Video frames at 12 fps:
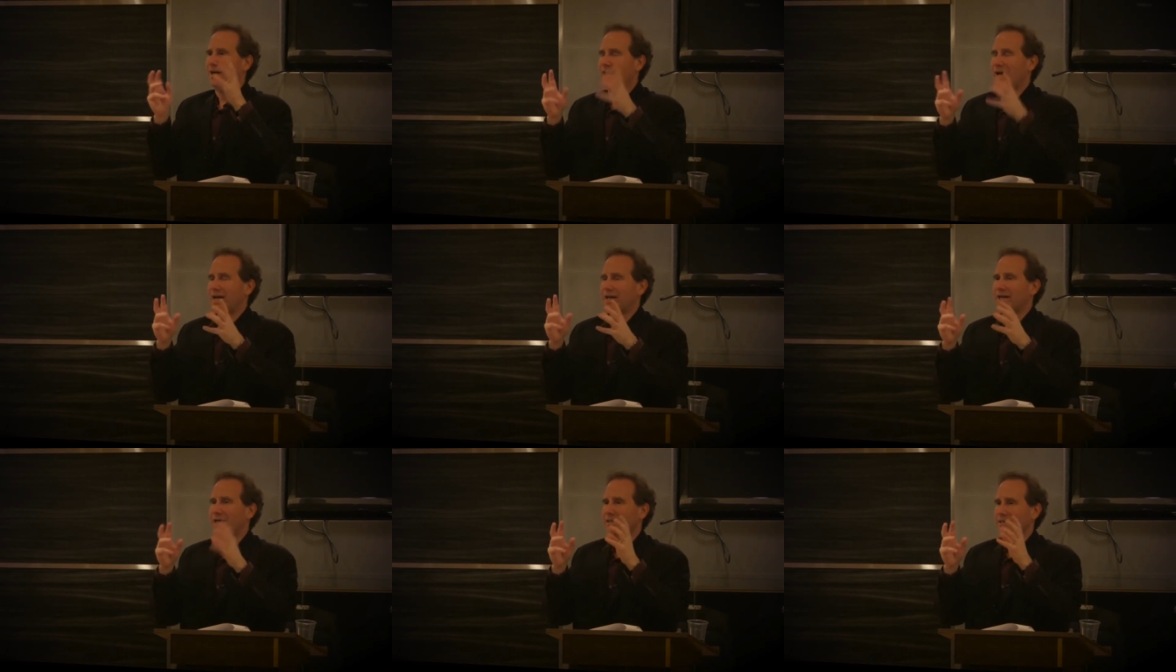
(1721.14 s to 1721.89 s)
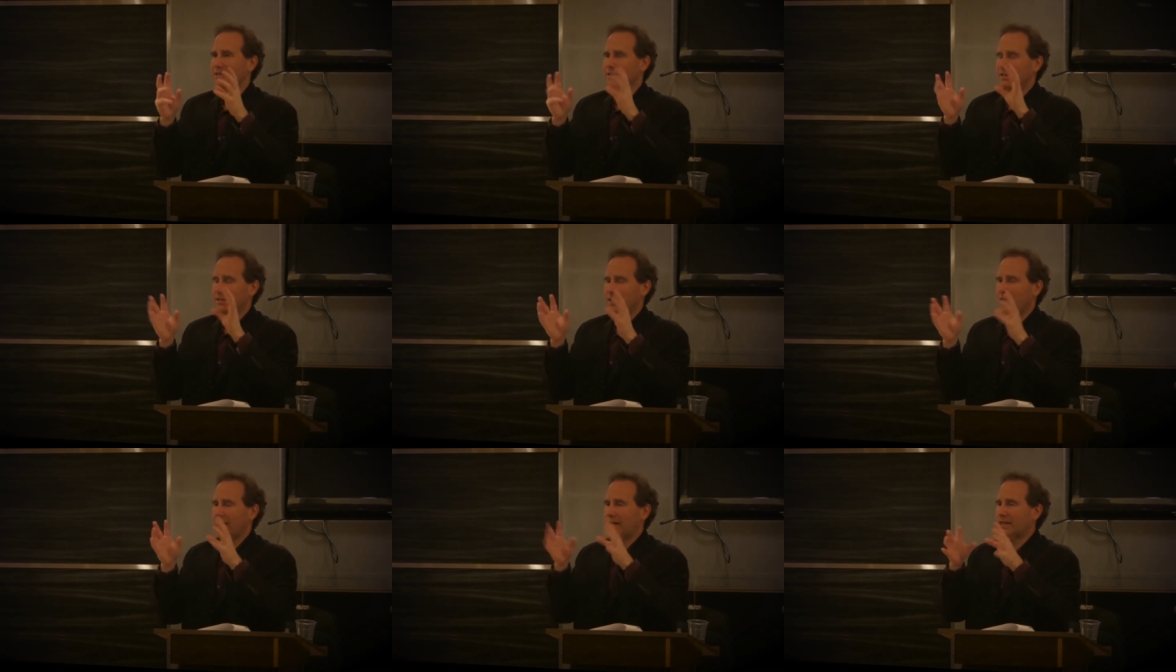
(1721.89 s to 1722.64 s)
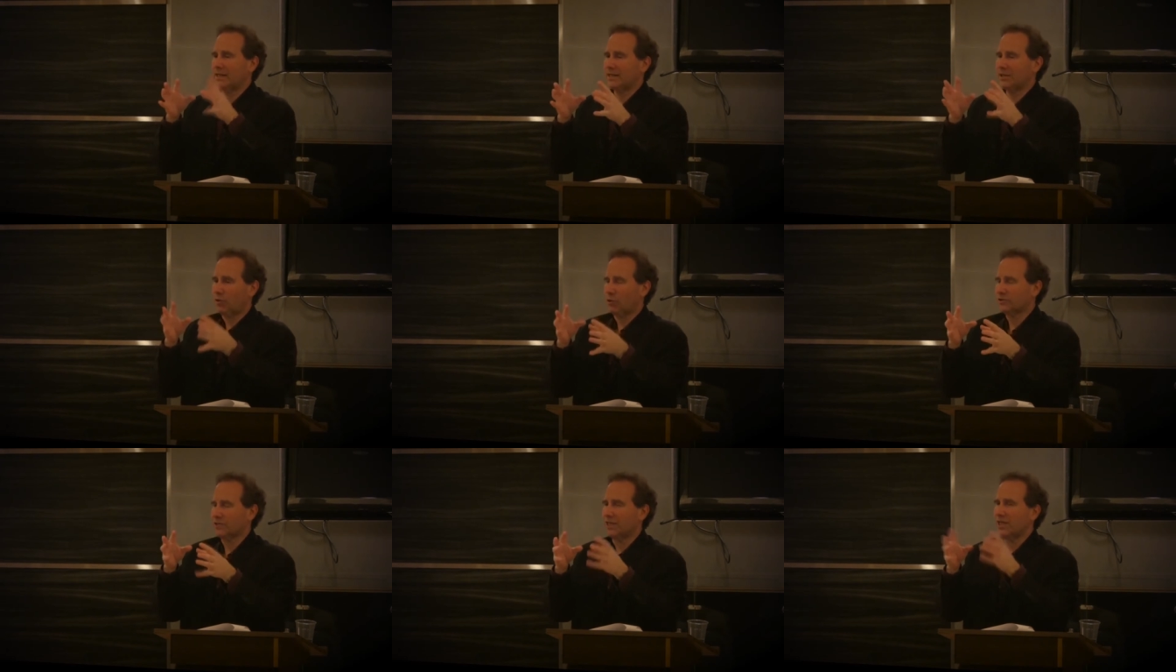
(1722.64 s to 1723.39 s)
and, and, and the
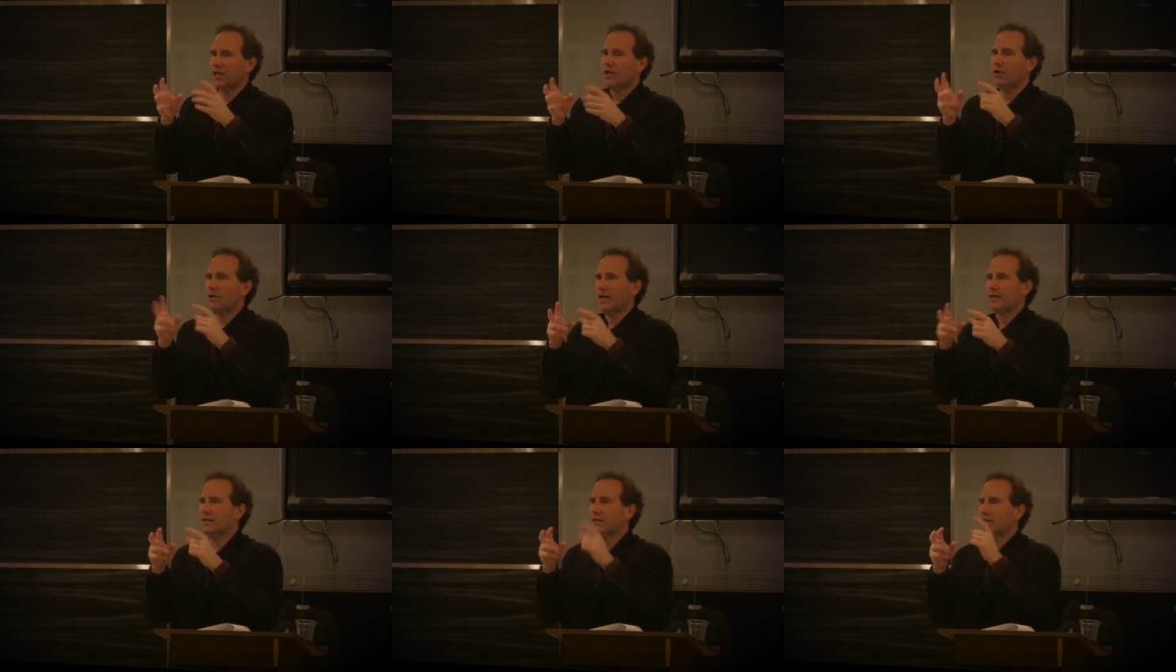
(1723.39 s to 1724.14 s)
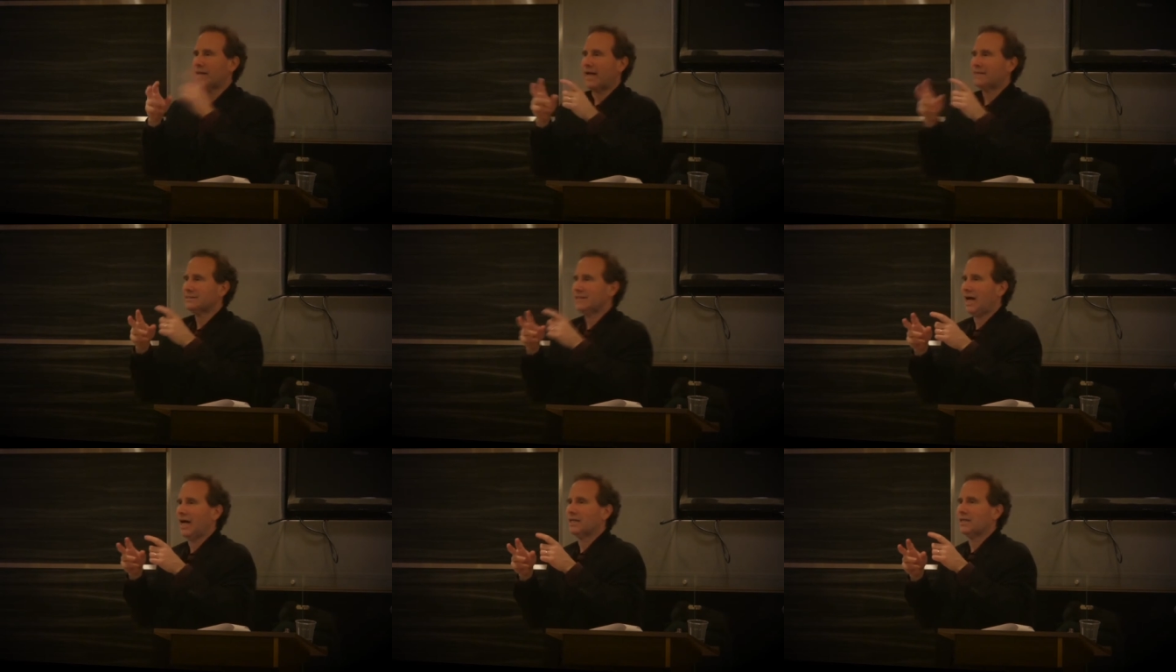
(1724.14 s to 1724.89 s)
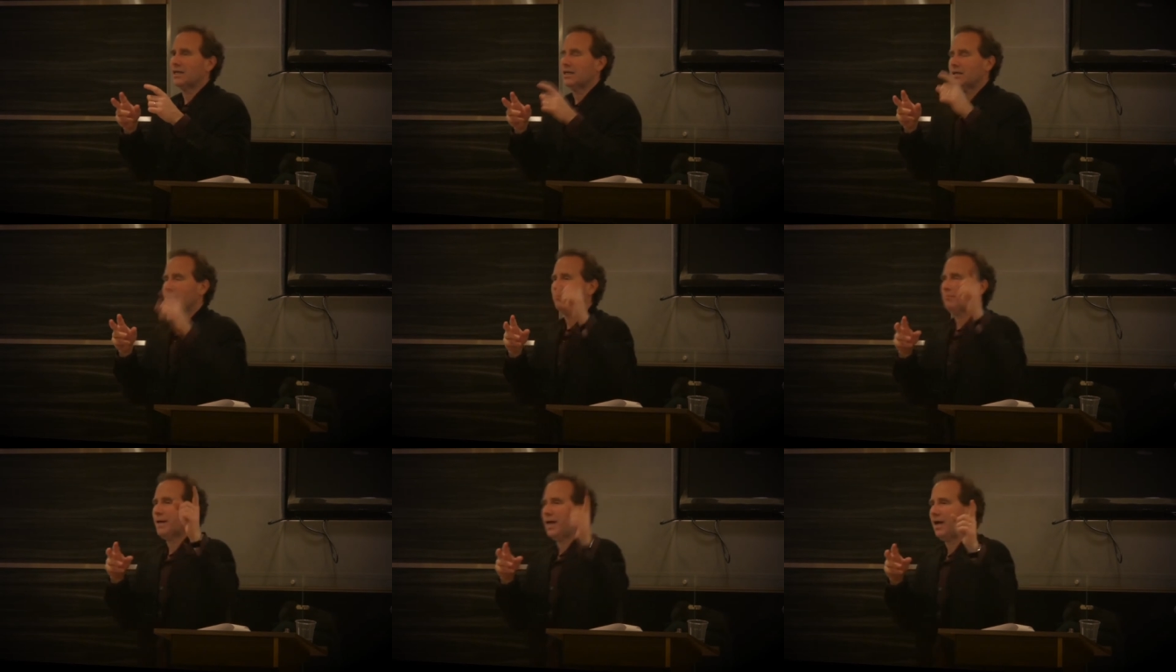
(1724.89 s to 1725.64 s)
court said, okay, that's not a
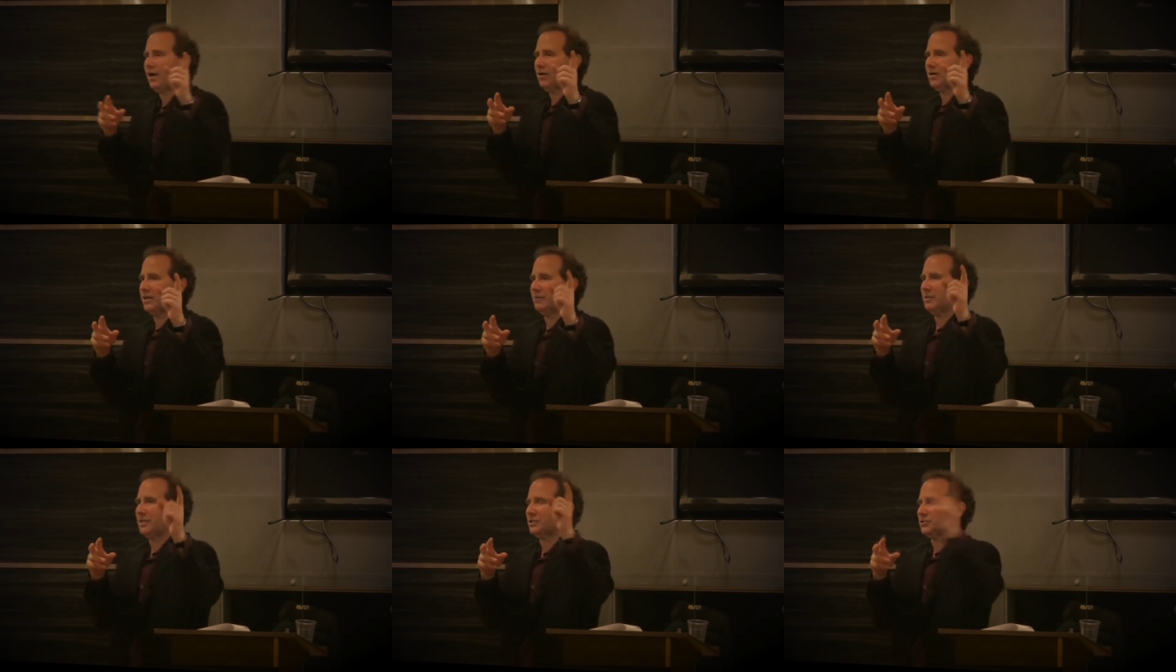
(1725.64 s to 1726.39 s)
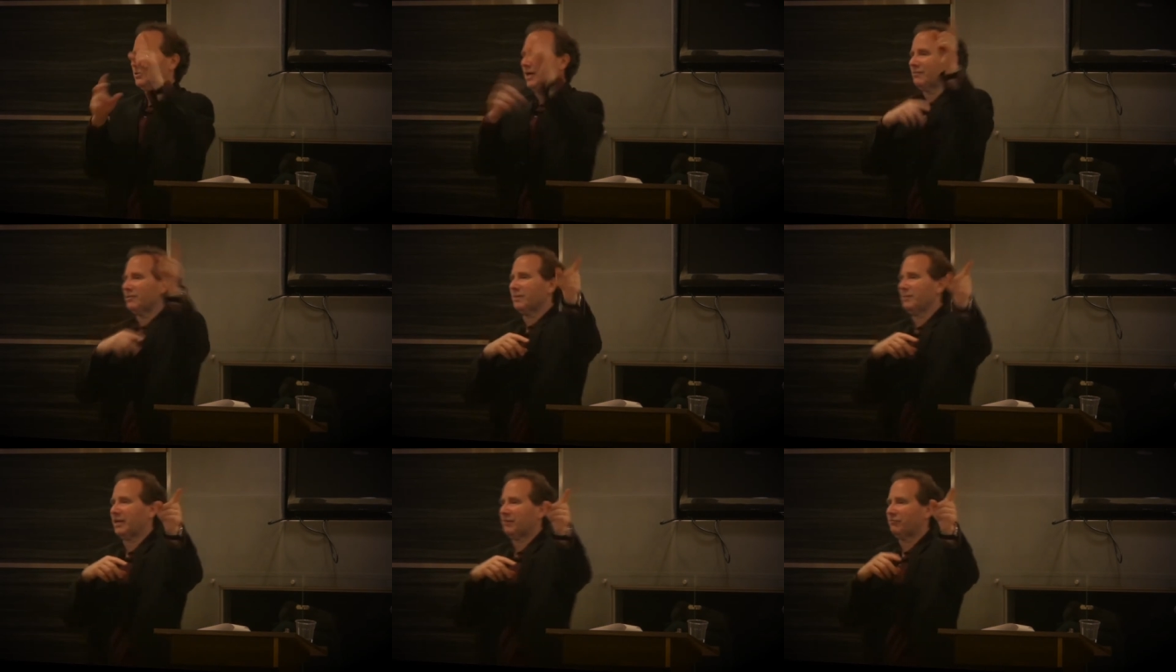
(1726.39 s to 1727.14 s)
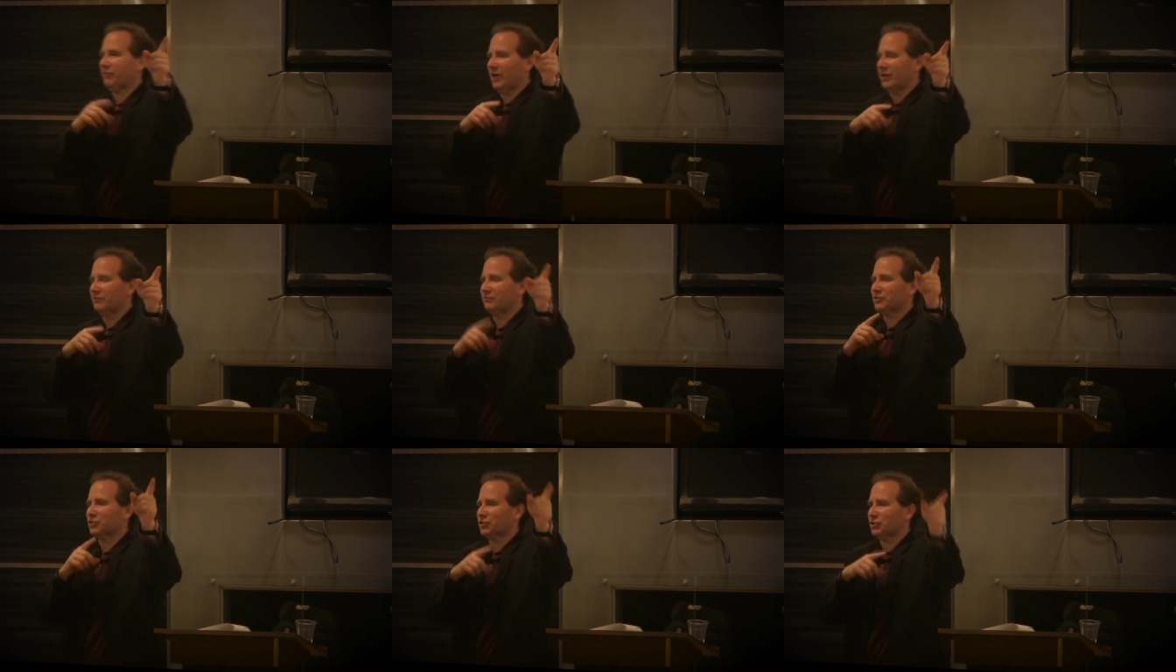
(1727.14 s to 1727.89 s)
parody because you're not really making fun
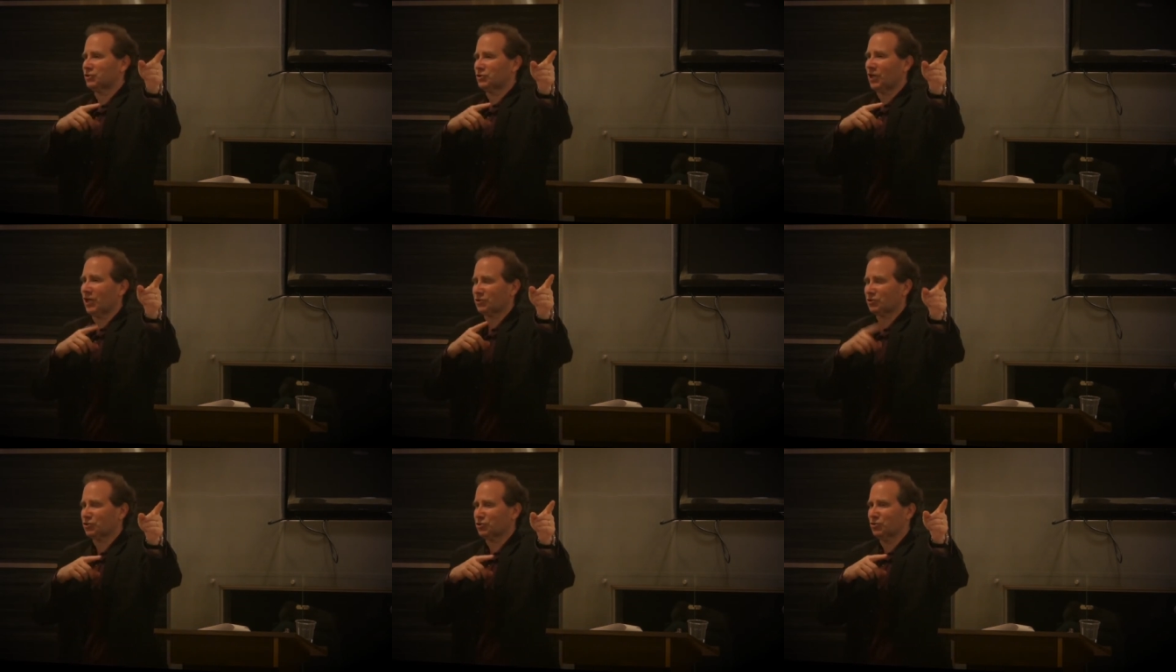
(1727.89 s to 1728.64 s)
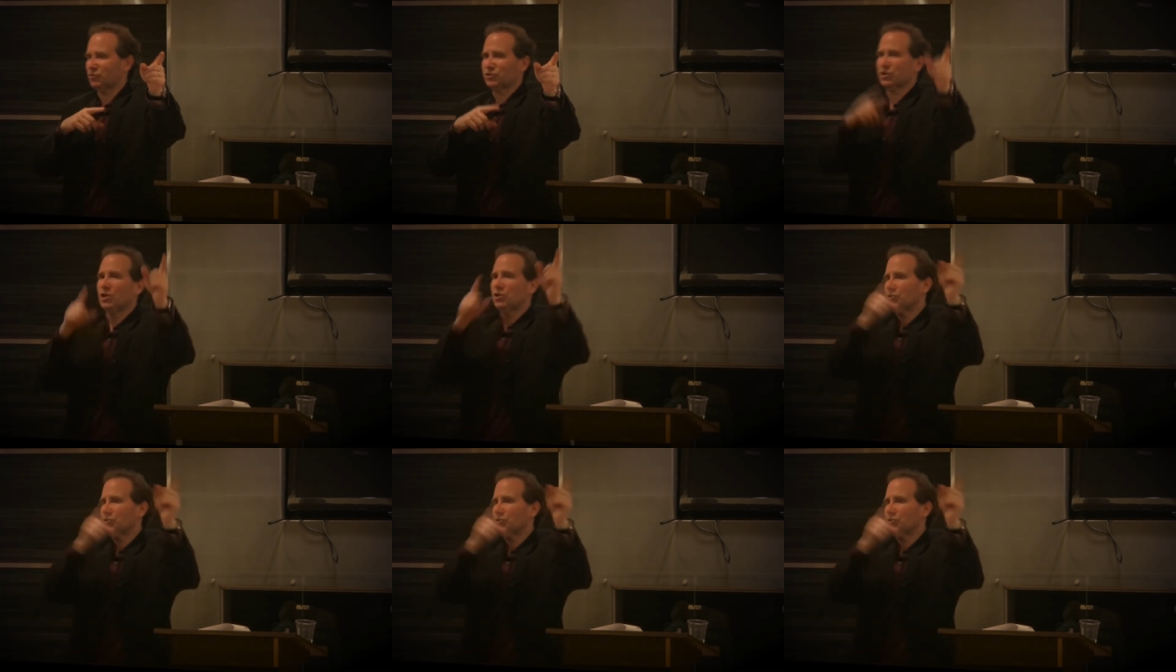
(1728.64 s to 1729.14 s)
of Doctor Seuss.